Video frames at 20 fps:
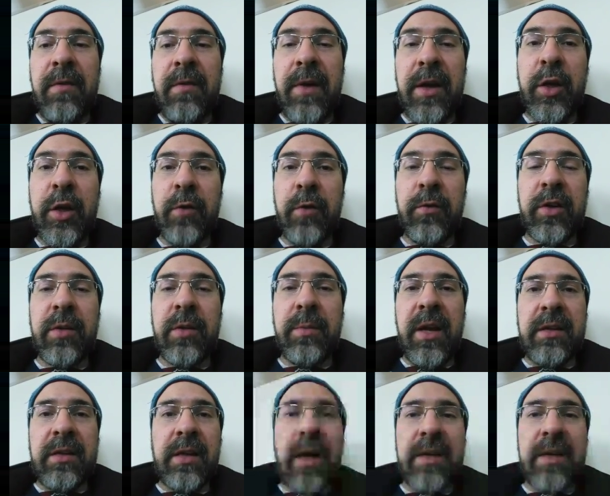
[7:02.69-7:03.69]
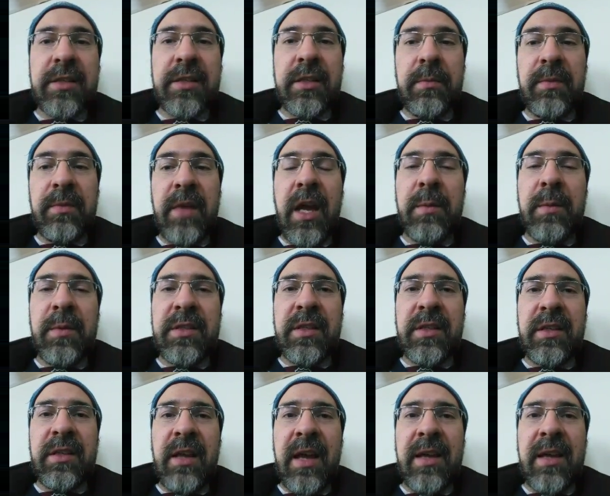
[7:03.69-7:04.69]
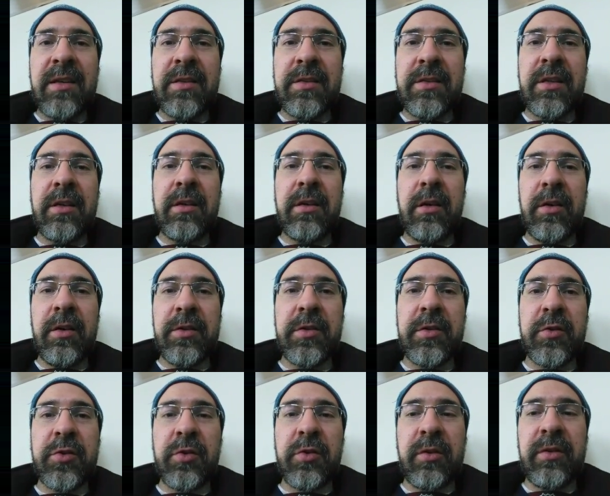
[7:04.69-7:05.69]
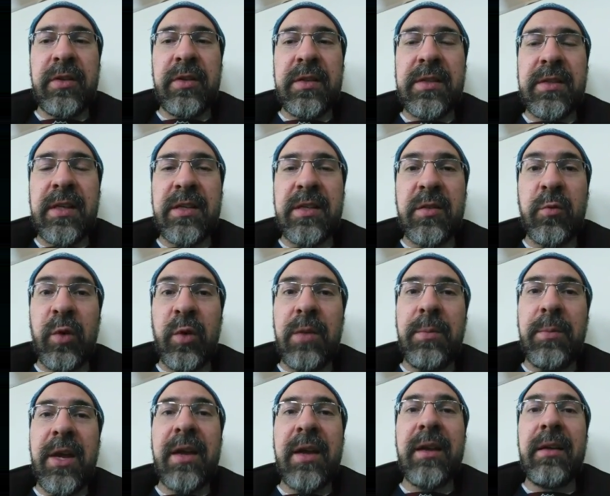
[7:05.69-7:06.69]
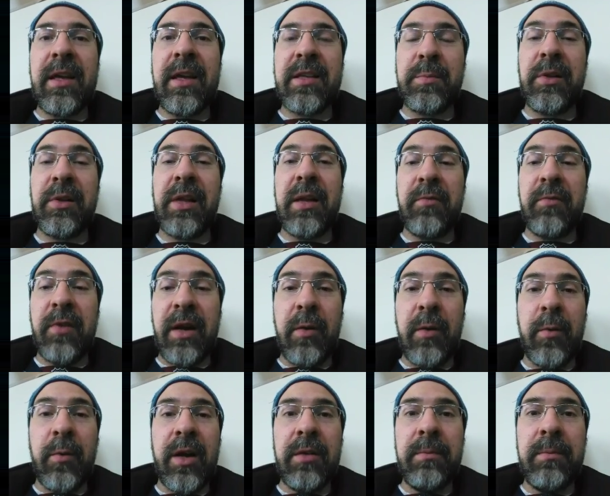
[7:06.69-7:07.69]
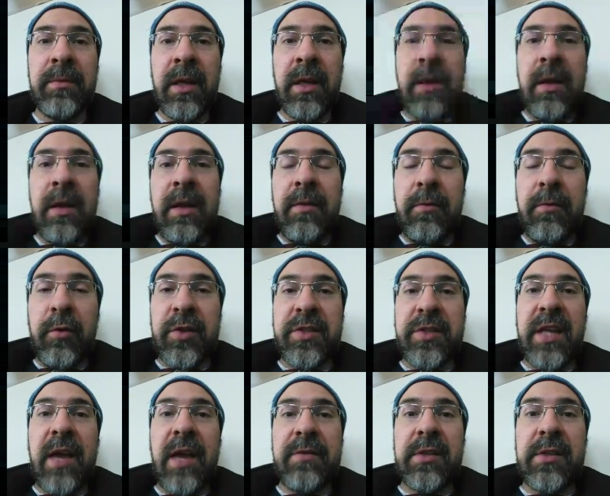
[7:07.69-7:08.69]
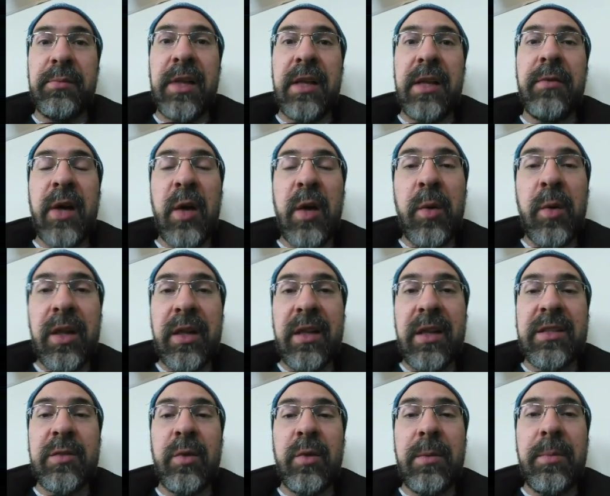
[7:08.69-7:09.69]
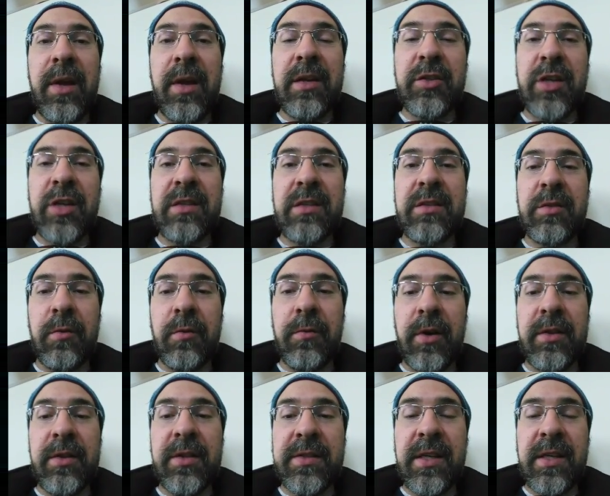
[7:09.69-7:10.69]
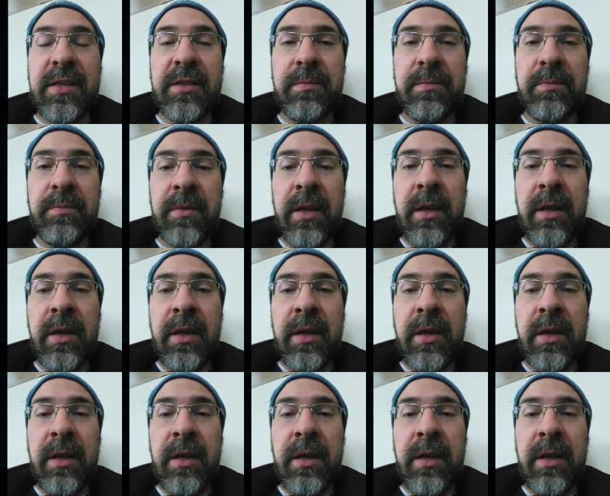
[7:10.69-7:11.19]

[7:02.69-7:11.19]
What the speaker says: Vancouver could be a toss-up. Edmonton has also struggled this season. Winnipeg has played very well. Of course, the Avs have played very well against the Winnipeg Jets so far this season.